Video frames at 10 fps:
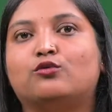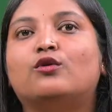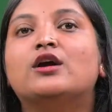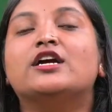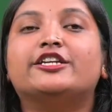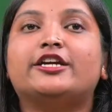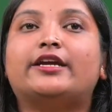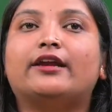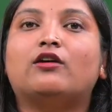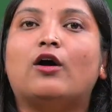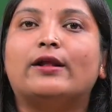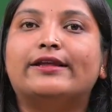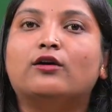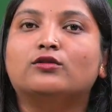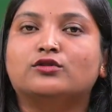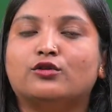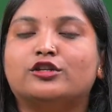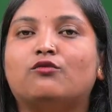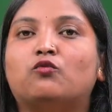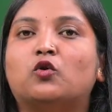she can call the social
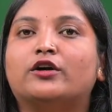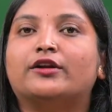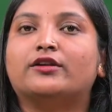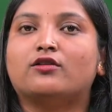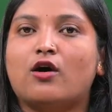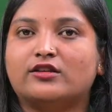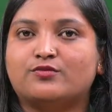worker in the hospital,